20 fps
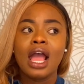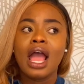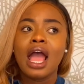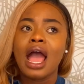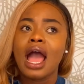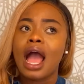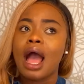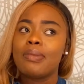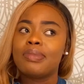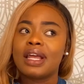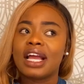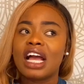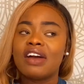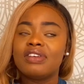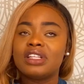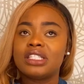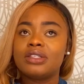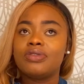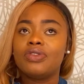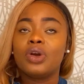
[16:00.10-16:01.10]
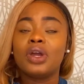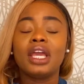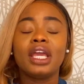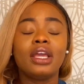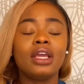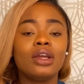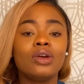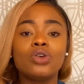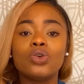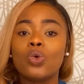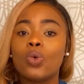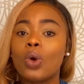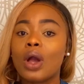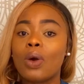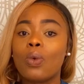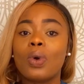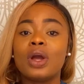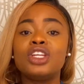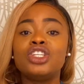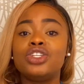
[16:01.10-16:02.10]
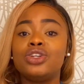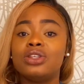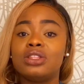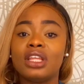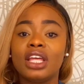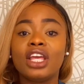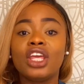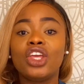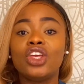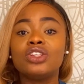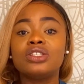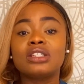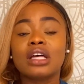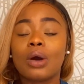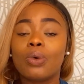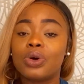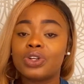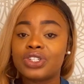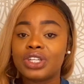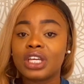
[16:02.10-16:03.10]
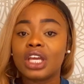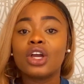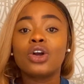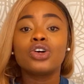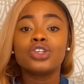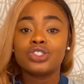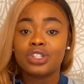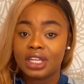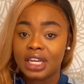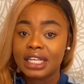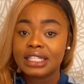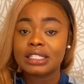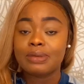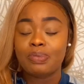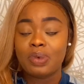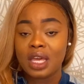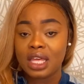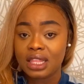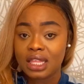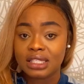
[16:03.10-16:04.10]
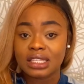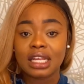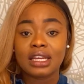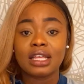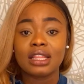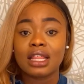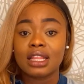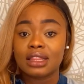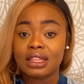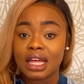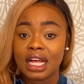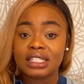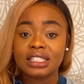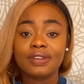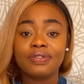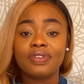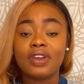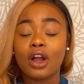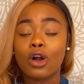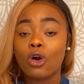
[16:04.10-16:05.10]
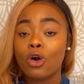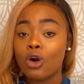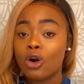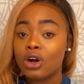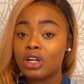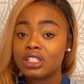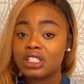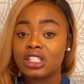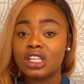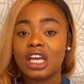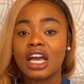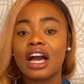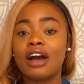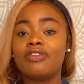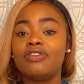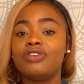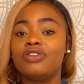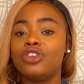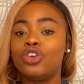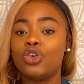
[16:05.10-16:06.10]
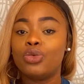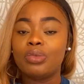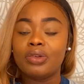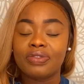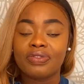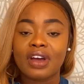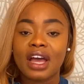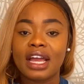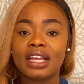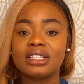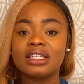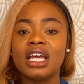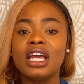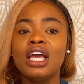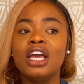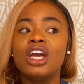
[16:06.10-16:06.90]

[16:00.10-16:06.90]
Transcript: I'm like, I have a TV. Okay, when do you think you start watching it? Because you need to pay this. Other than that, if you are caught, you'll be fined.